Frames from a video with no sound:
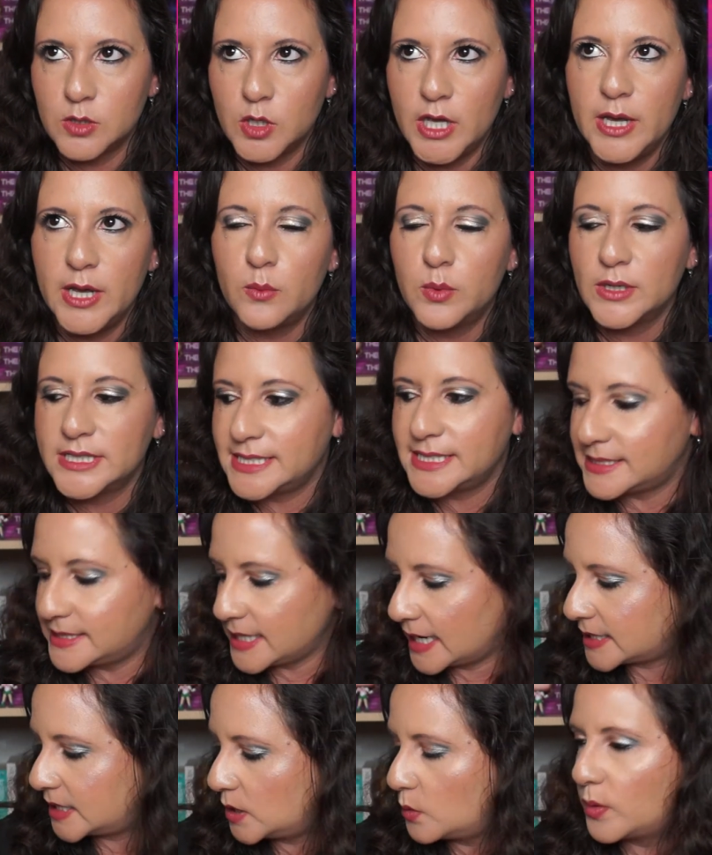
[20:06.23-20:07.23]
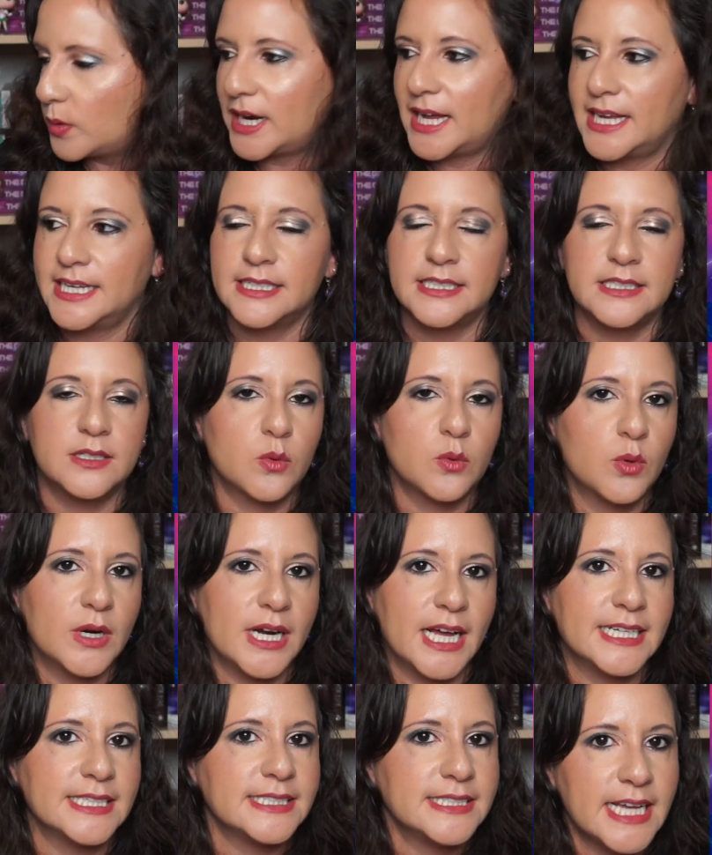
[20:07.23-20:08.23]
It was exactly what
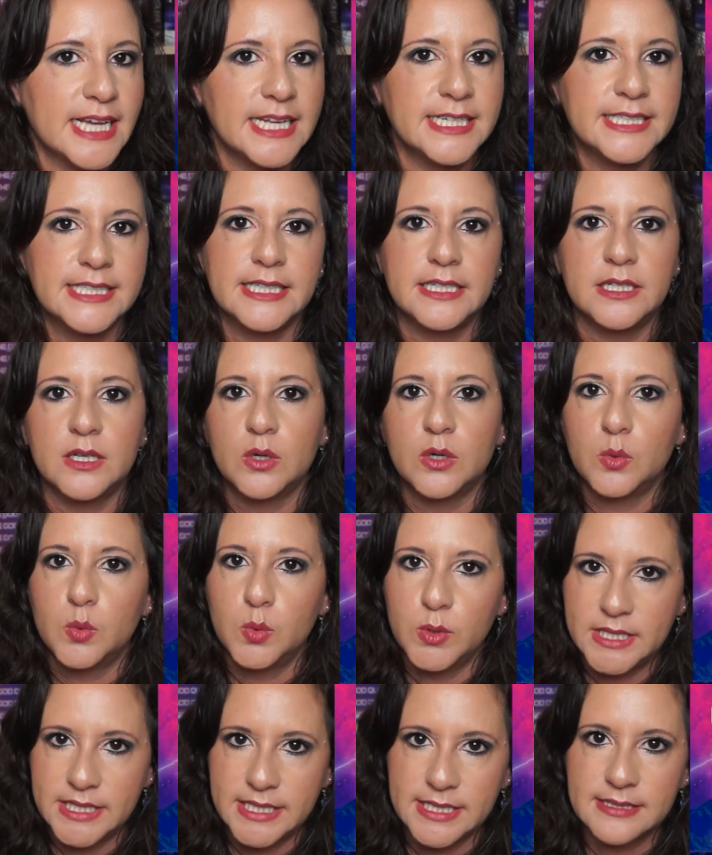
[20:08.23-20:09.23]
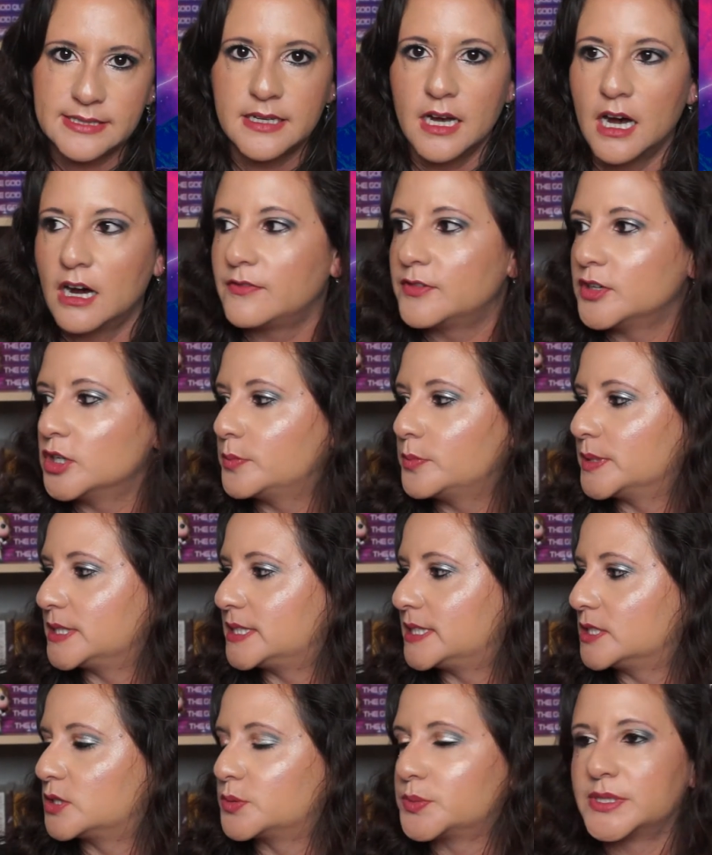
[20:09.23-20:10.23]
I intended with this cover,
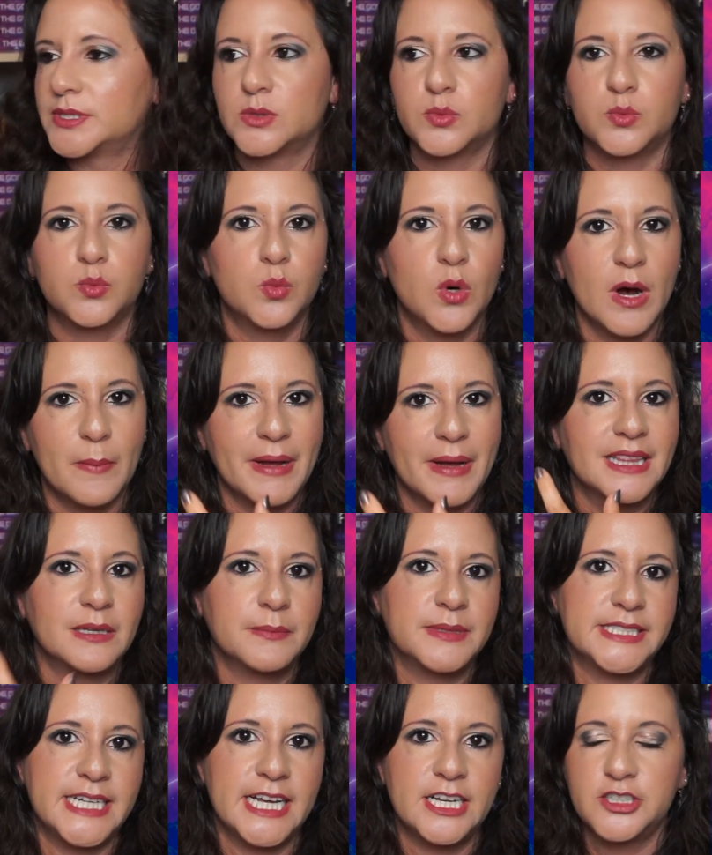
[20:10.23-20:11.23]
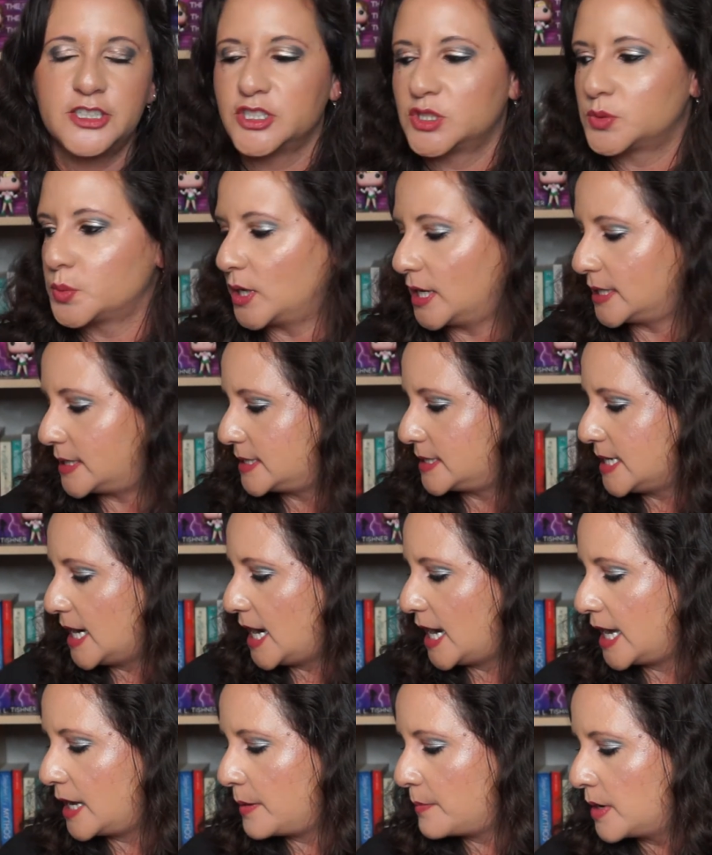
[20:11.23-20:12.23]
but this was what my limitations were at the
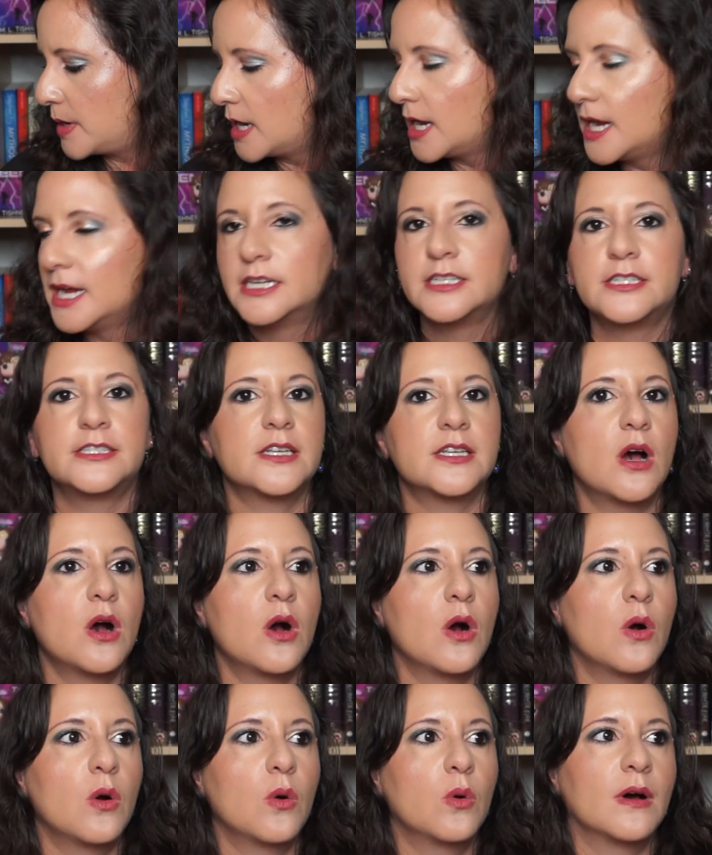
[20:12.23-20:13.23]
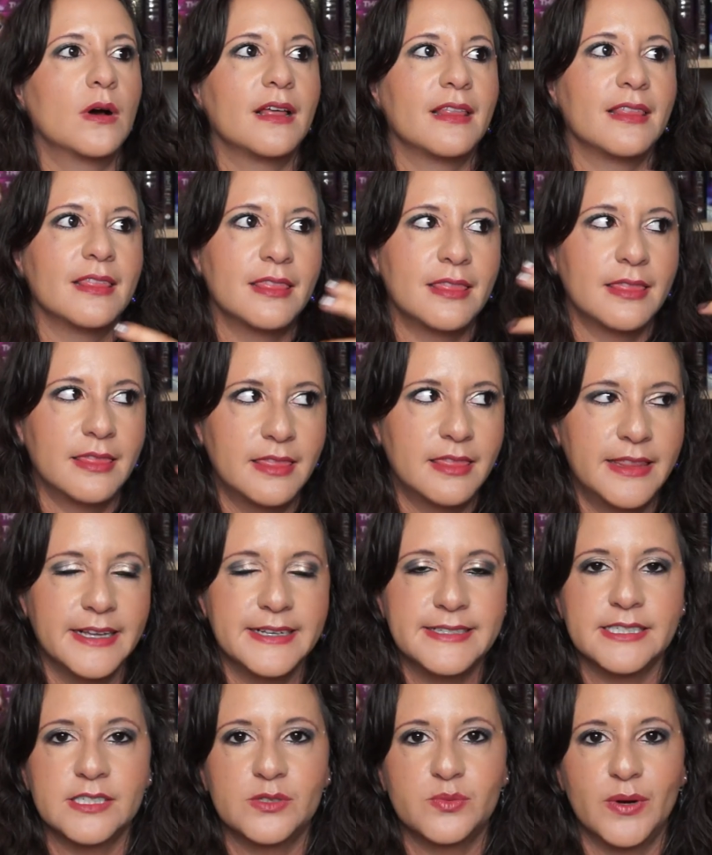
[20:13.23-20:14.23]
time. So
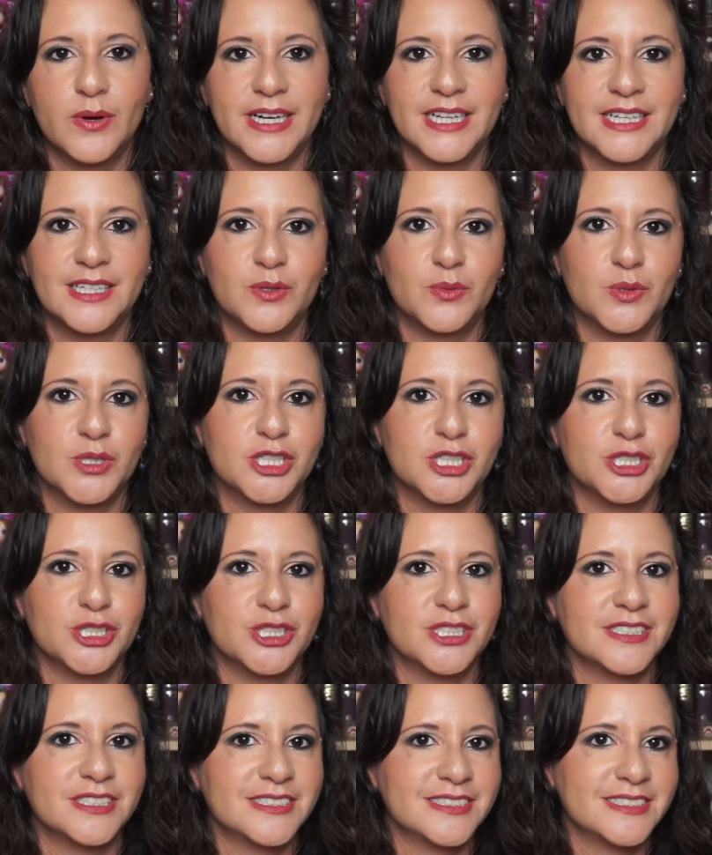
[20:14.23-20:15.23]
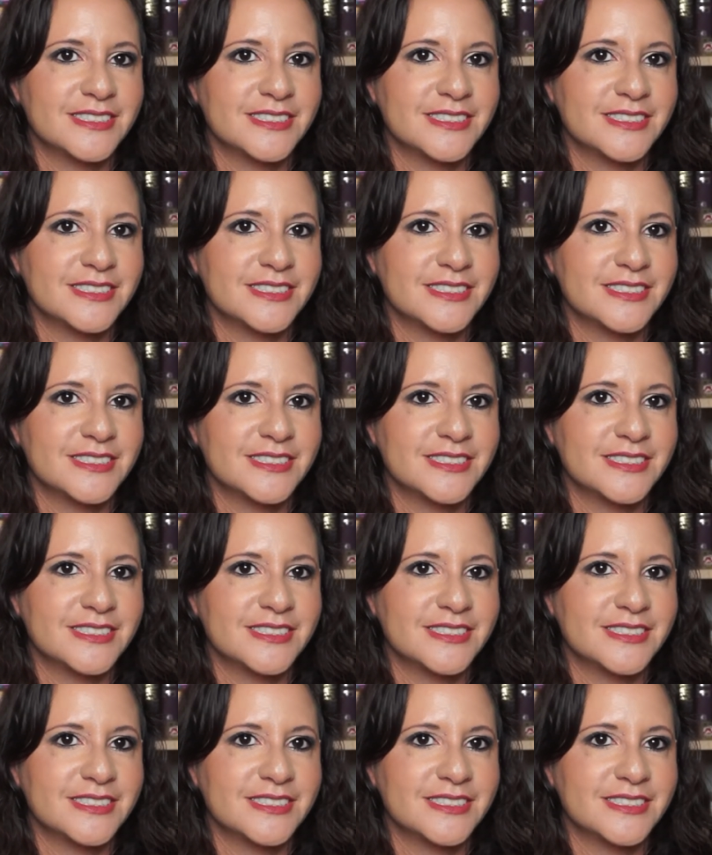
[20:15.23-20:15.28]
this is what it will